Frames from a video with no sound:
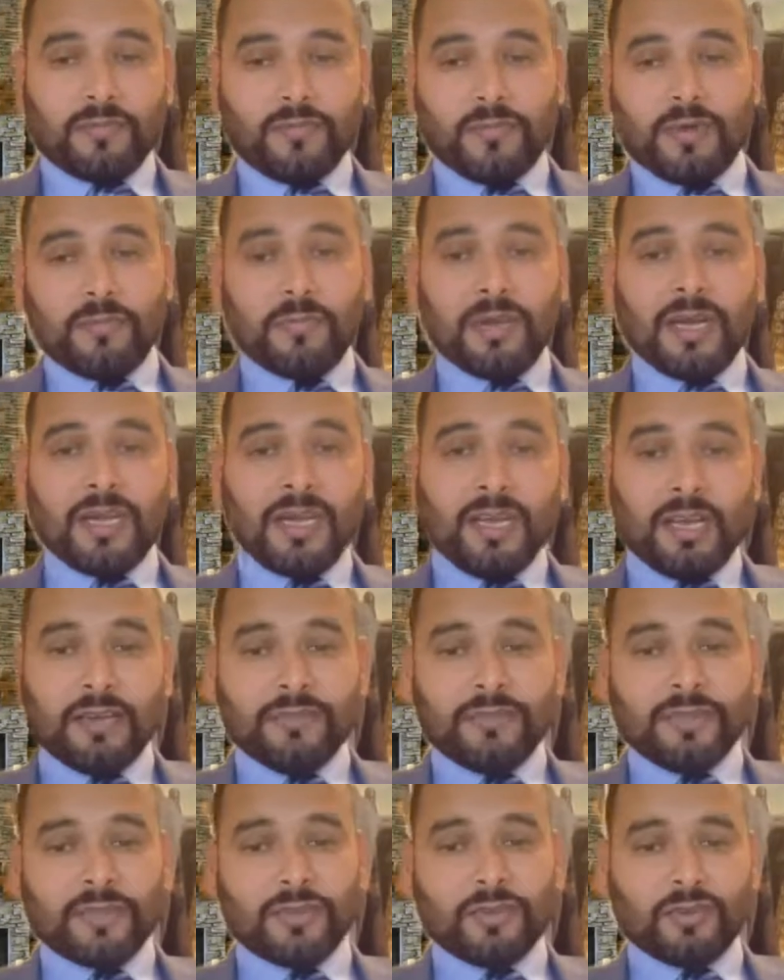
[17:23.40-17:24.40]
my
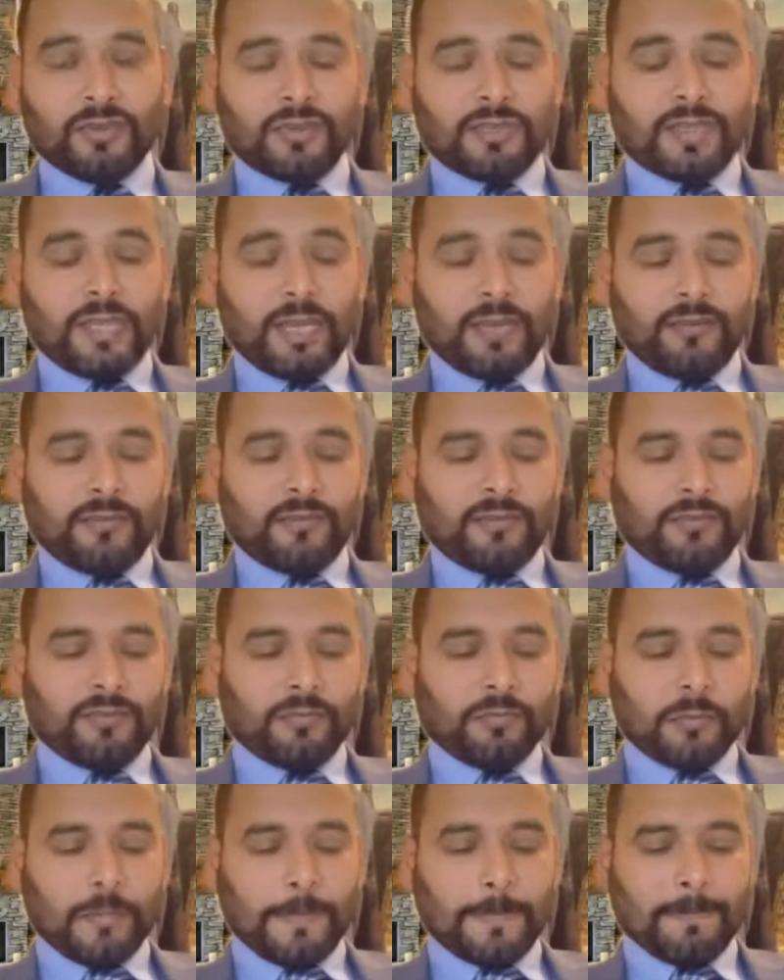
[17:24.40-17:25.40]
life is not safe.
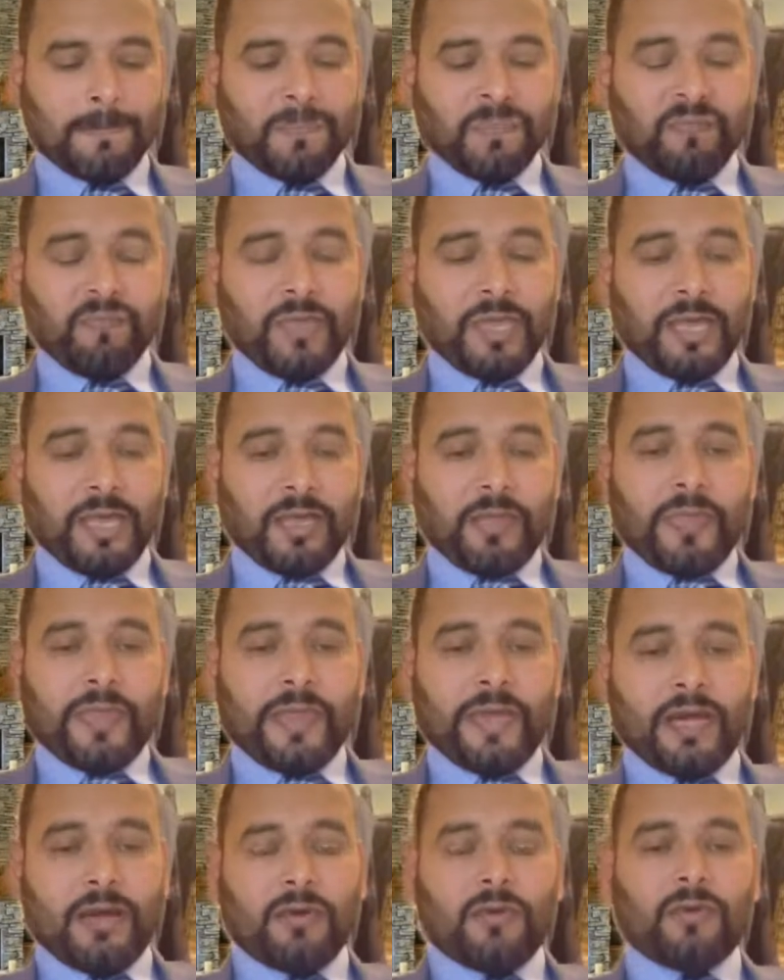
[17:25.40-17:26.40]

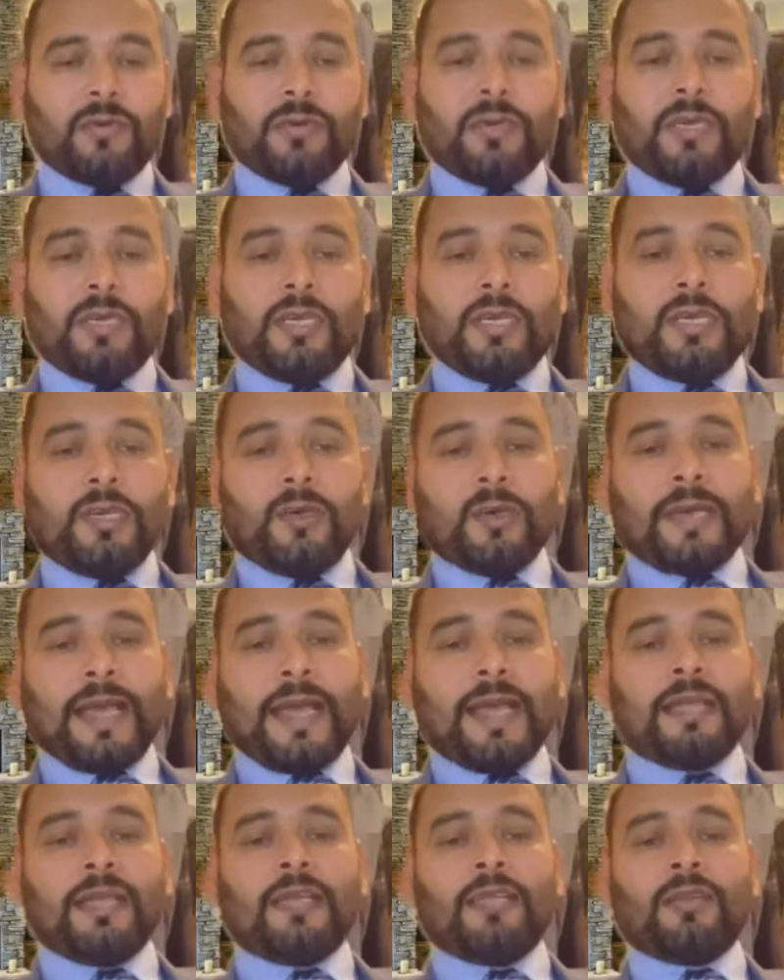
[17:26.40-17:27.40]
Now you
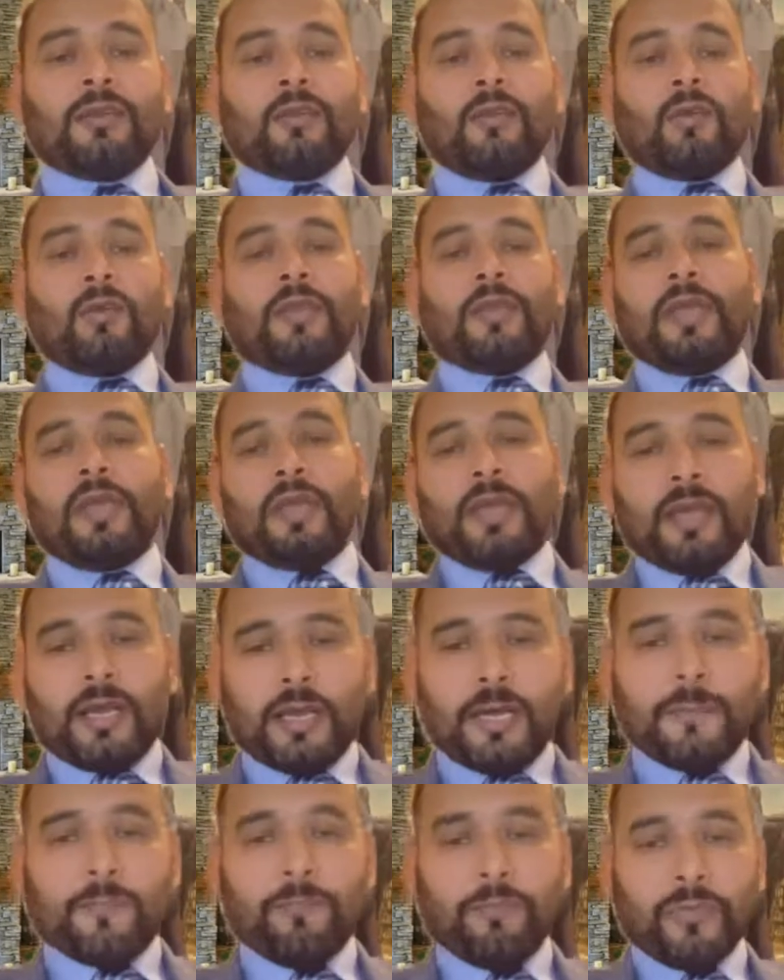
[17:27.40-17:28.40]
can include
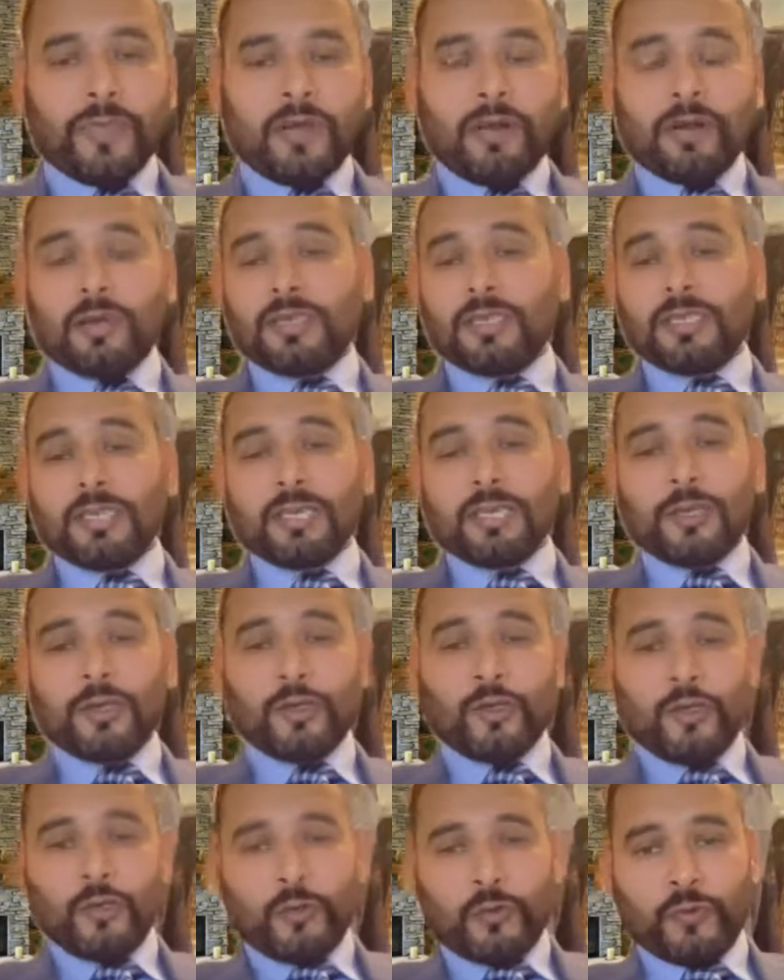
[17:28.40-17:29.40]
here Article
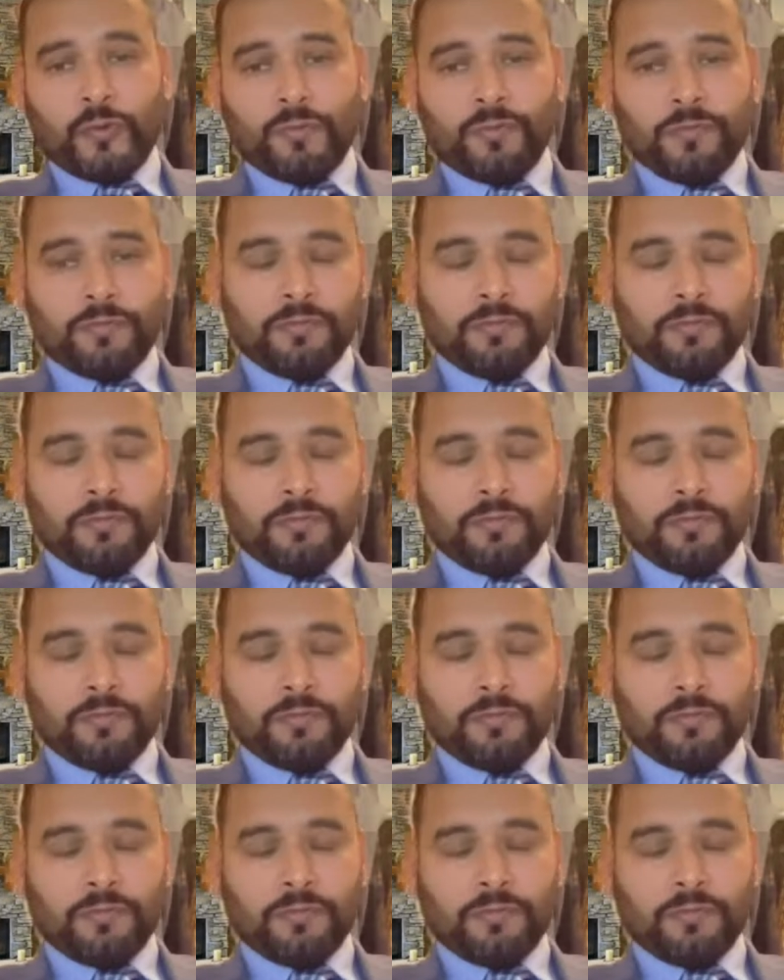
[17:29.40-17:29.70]
2.